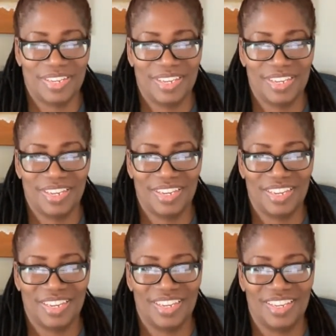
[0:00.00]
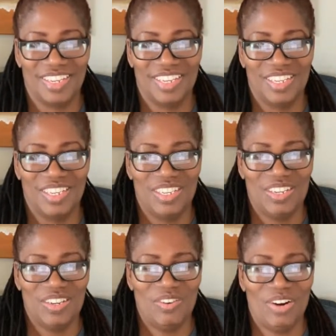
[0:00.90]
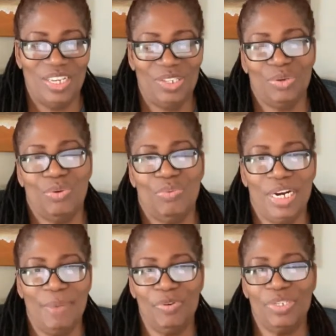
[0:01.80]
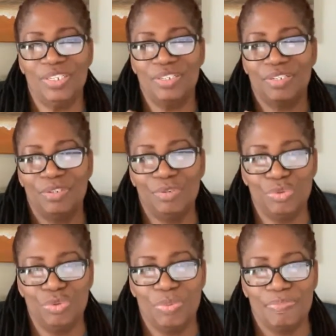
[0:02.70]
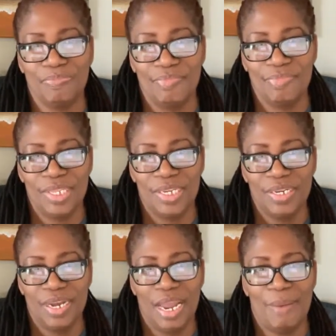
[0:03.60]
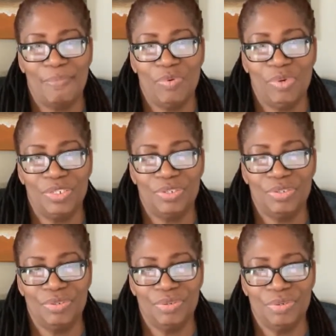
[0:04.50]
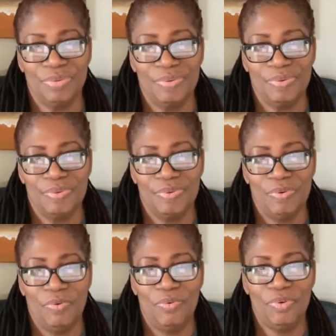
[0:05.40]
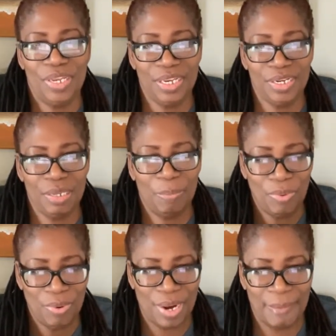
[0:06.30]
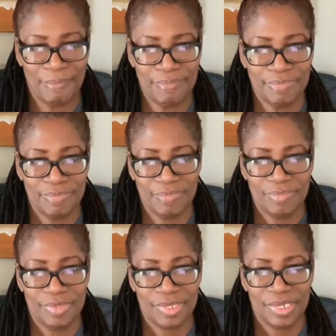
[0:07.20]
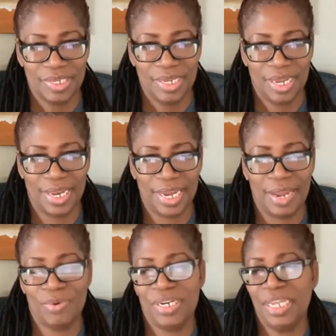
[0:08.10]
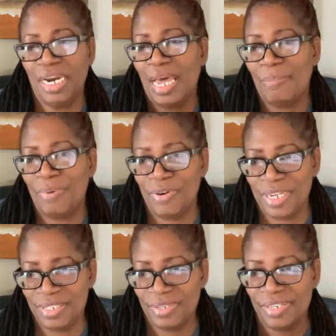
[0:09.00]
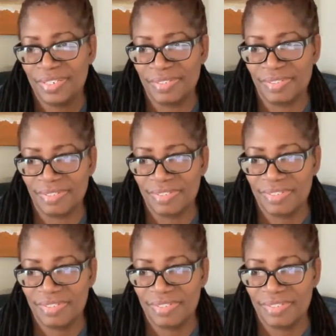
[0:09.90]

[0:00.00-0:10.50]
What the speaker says: Okay. Right. So what I'm going to do, I'm going to read the poem and I will elaborate on